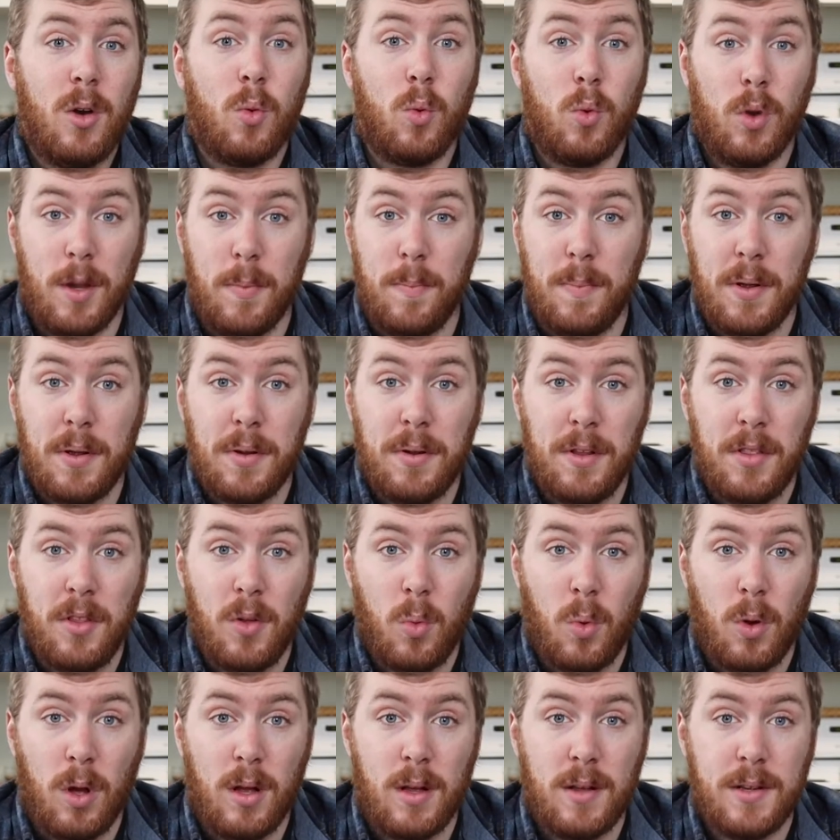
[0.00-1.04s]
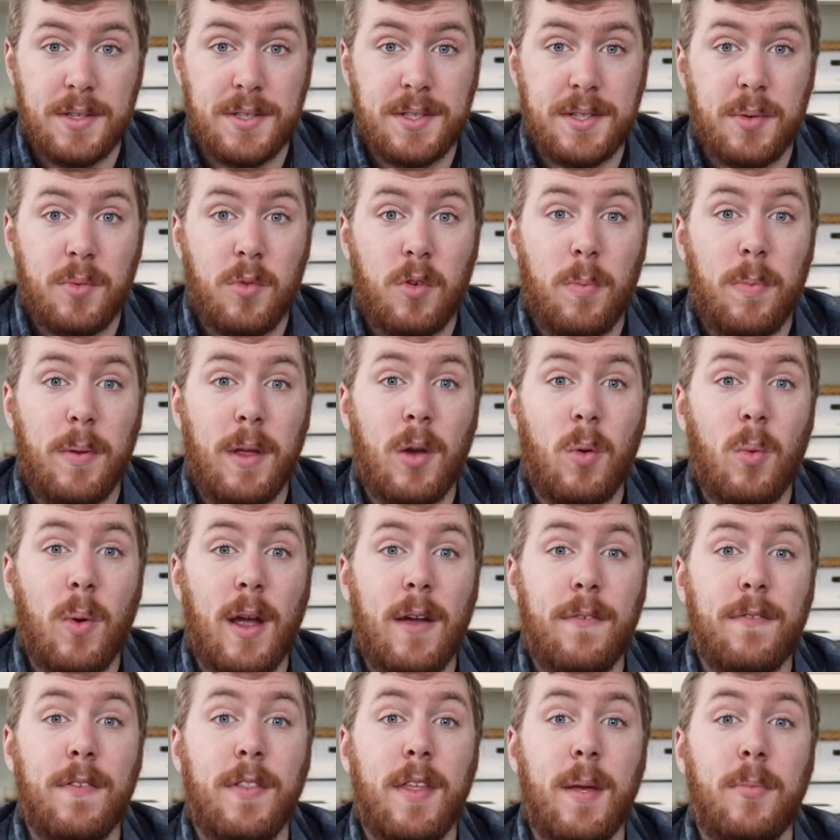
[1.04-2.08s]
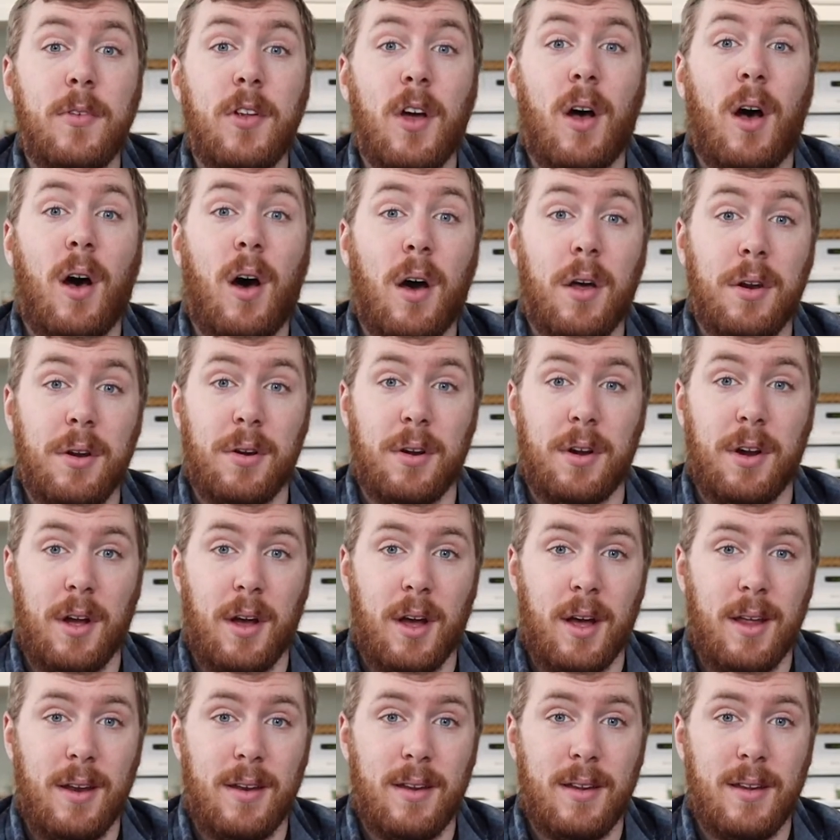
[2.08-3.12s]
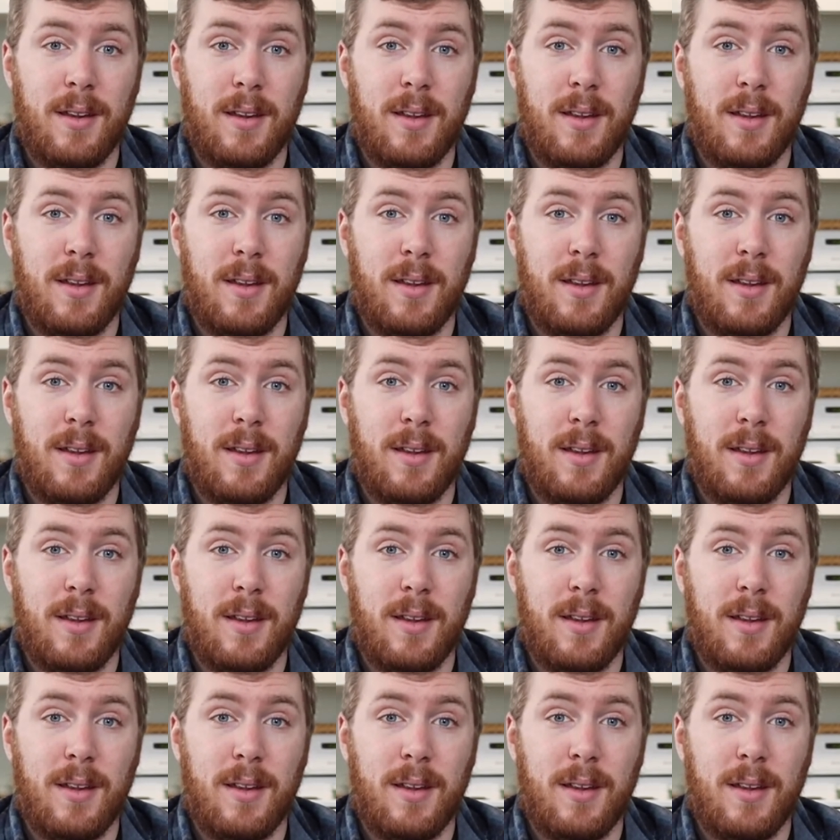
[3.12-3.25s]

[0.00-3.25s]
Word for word: Rebuilding the walls would be a way for them to honor God.